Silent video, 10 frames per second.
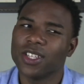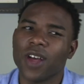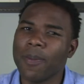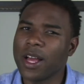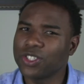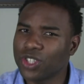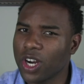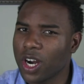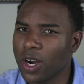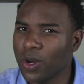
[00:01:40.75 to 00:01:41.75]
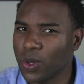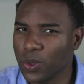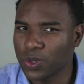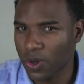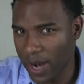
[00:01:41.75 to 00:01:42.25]
So I'm not sure
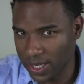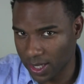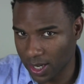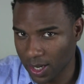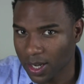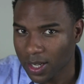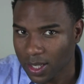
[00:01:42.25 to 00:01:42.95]
who's crazier.